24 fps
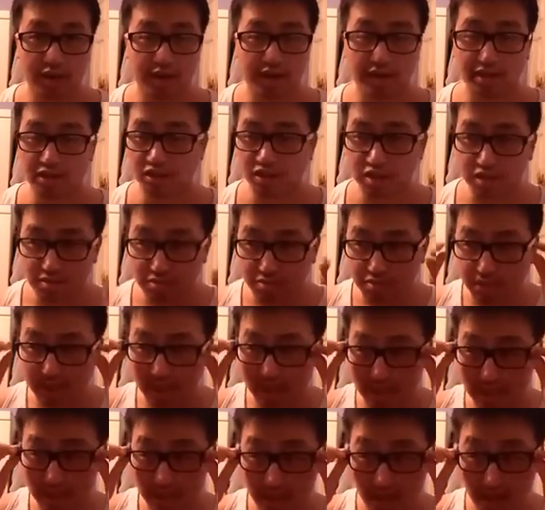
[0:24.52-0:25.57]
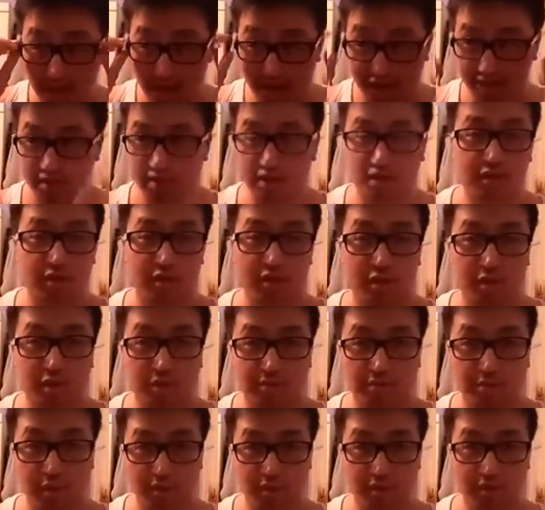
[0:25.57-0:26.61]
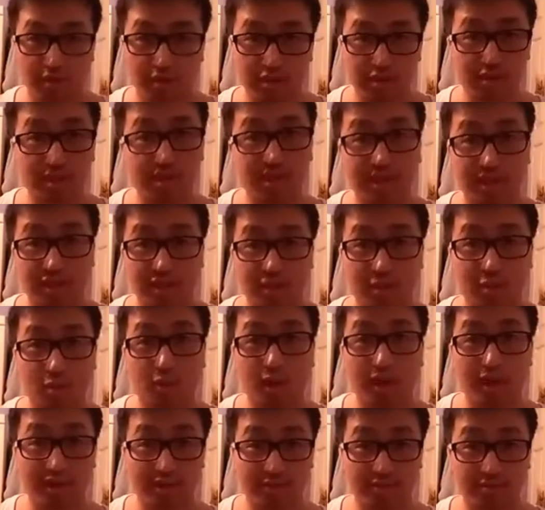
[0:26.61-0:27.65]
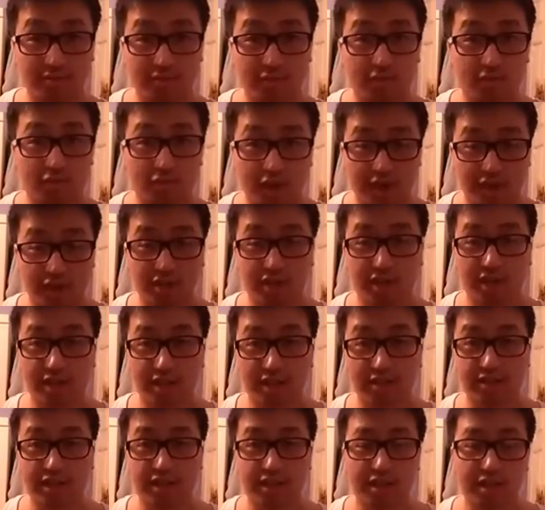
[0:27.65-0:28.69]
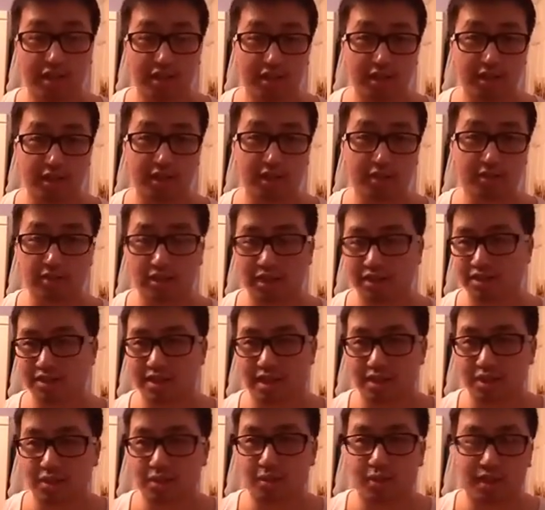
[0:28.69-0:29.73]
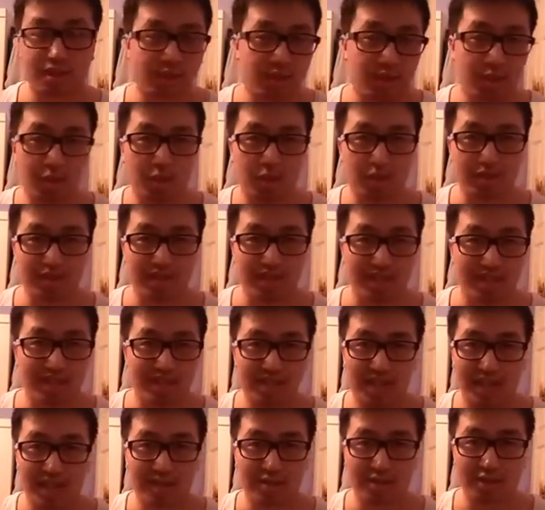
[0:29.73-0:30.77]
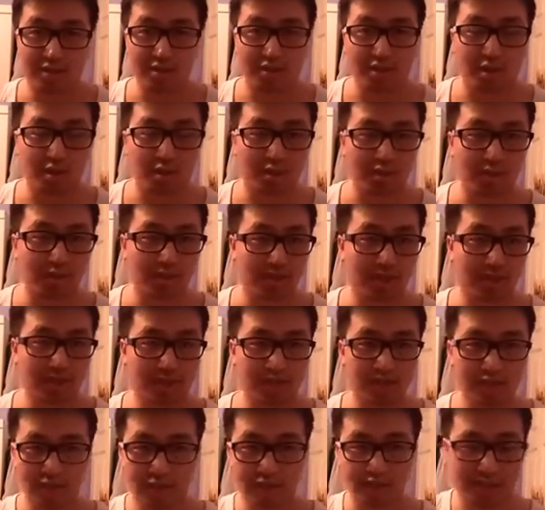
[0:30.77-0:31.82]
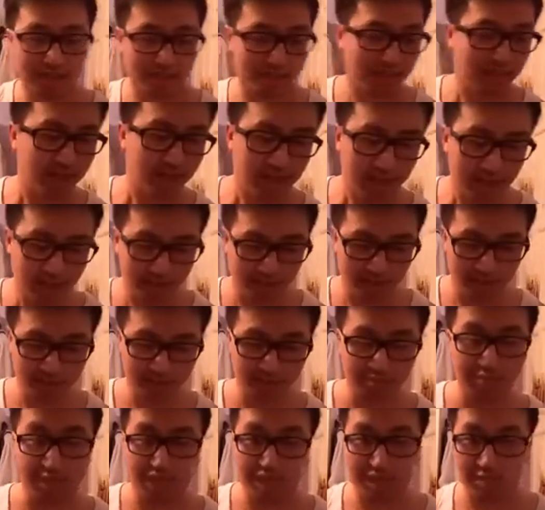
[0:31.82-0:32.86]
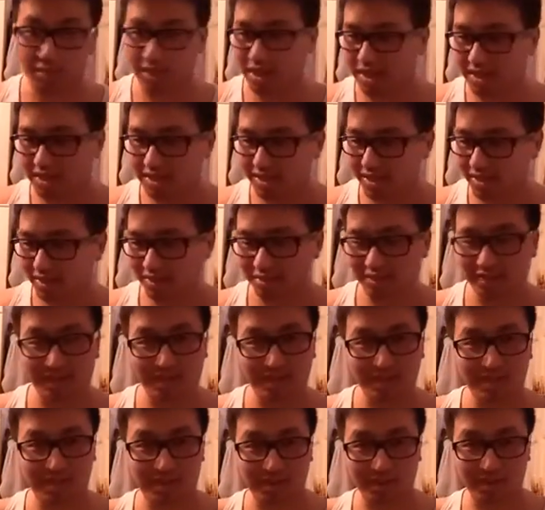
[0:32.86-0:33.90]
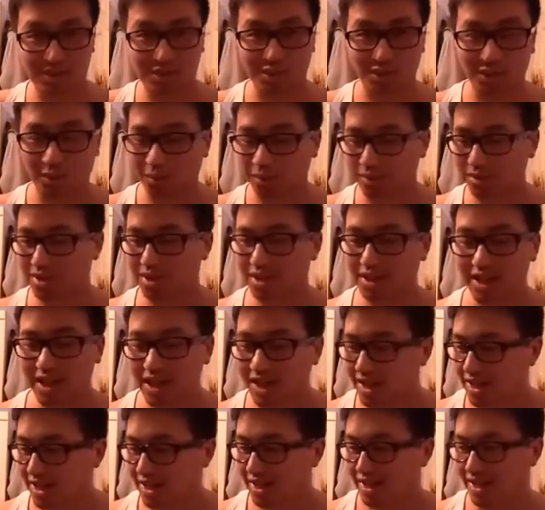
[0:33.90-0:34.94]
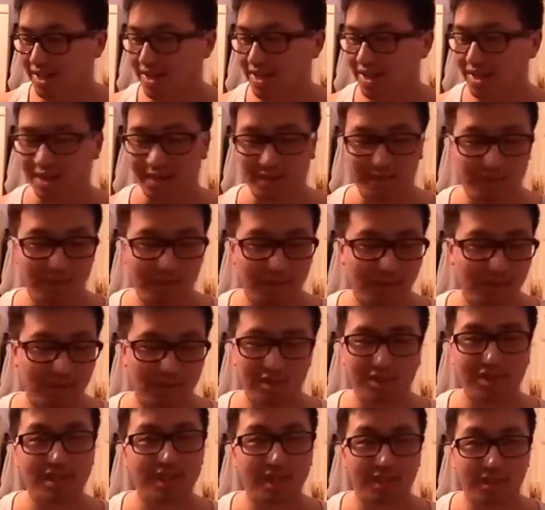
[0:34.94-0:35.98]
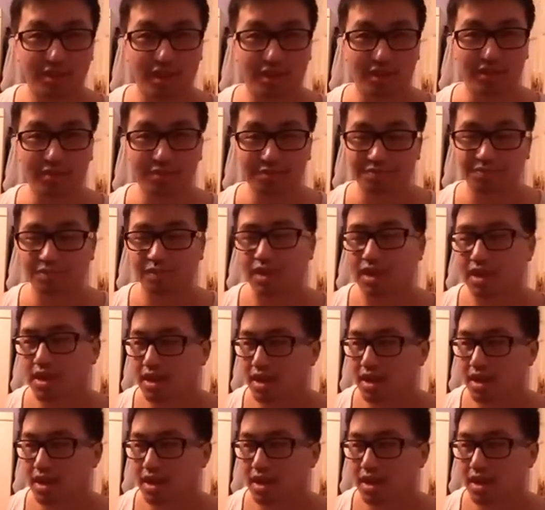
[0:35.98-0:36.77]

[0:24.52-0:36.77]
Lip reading: all right, it just means that you know your bones are still quite fragile. You know, because I know when you were, say, 10 years old, okay, you're like little babies, you know, you're so short, you know, you're still young.